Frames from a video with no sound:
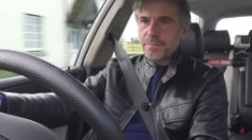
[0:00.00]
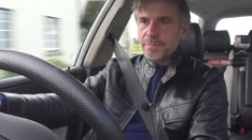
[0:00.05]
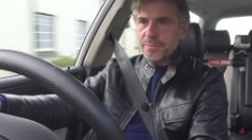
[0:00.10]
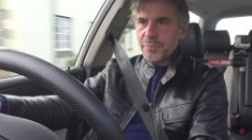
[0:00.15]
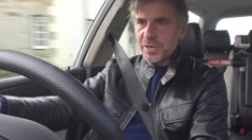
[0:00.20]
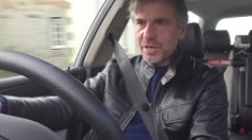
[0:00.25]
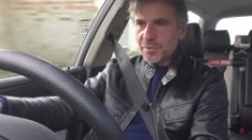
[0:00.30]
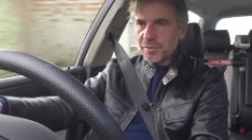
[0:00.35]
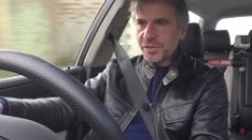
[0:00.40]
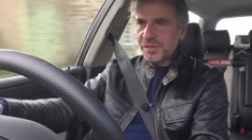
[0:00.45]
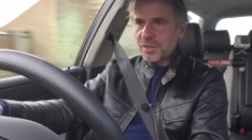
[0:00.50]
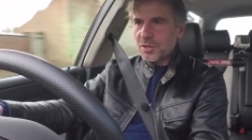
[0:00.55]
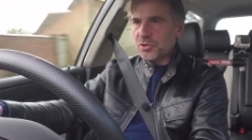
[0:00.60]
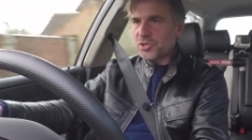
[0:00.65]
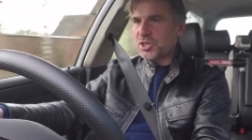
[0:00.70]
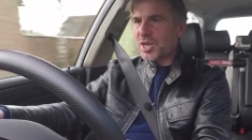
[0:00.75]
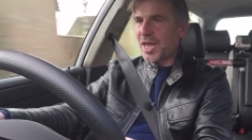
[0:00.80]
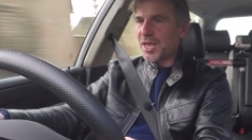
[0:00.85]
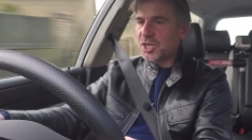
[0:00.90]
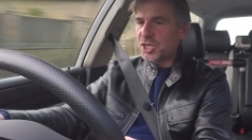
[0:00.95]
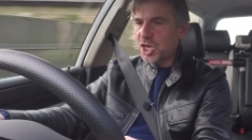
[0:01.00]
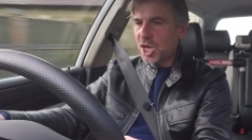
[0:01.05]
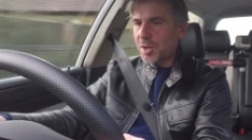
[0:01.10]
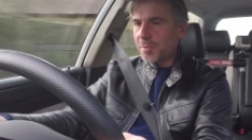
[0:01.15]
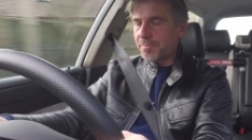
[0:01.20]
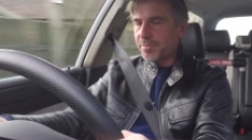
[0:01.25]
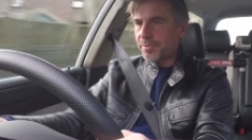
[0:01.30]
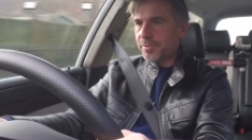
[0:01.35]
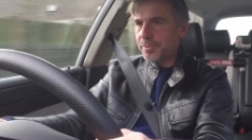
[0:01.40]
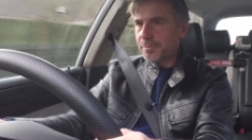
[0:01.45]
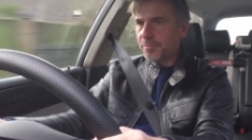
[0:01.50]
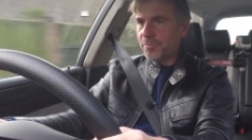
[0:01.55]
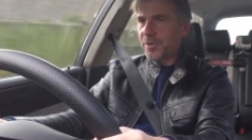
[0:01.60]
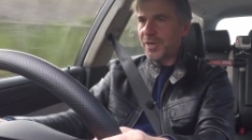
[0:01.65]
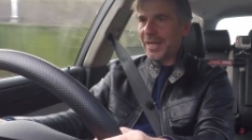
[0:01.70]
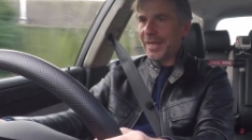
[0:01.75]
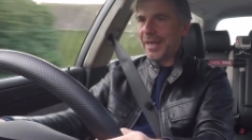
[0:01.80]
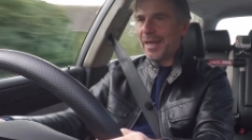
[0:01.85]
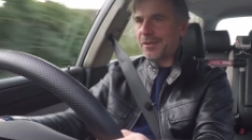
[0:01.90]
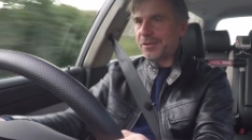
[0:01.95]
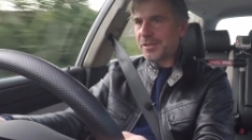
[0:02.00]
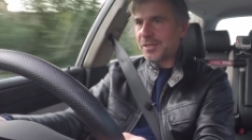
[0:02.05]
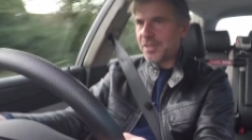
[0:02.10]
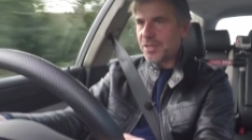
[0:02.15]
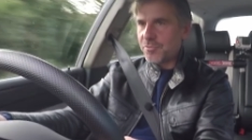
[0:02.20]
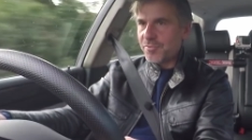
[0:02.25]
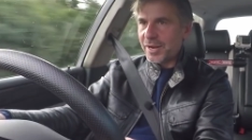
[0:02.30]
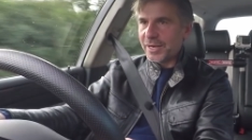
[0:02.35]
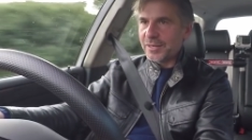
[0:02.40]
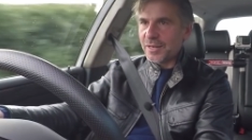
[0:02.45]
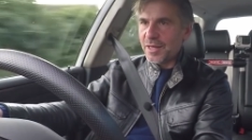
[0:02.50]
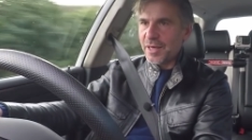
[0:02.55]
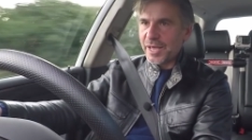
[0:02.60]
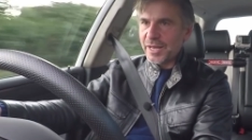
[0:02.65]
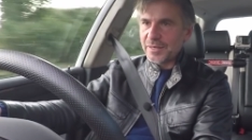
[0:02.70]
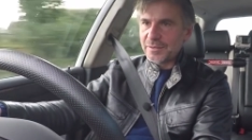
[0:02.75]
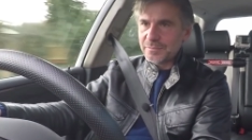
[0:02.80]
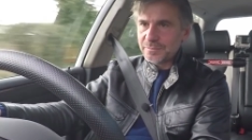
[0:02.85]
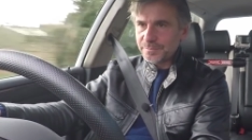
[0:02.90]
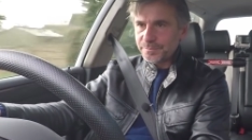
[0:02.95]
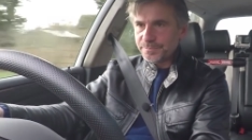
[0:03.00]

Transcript: But it will still change up when it gets to the red line.